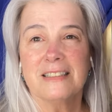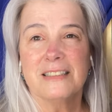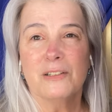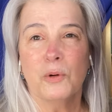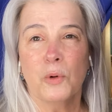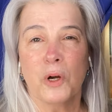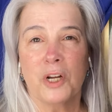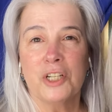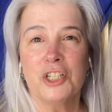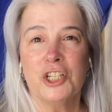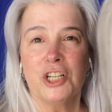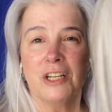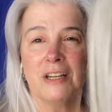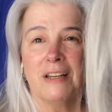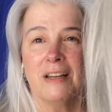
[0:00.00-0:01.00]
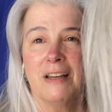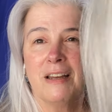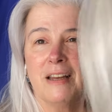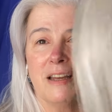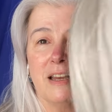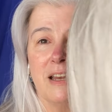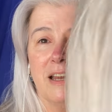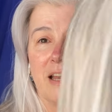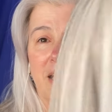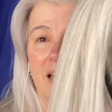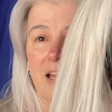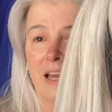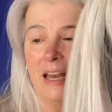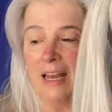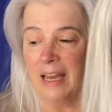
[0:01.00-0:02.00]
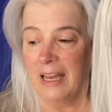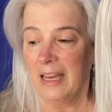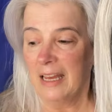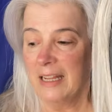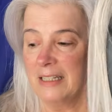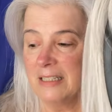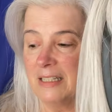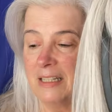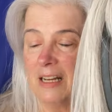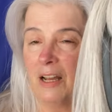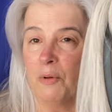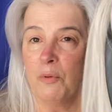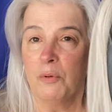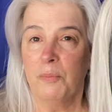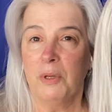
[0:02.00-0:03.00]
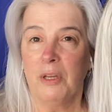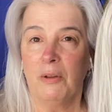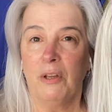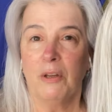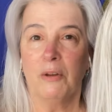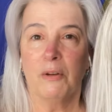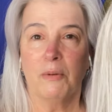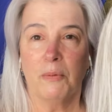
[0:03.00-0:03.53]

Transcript: Gorge. And I will be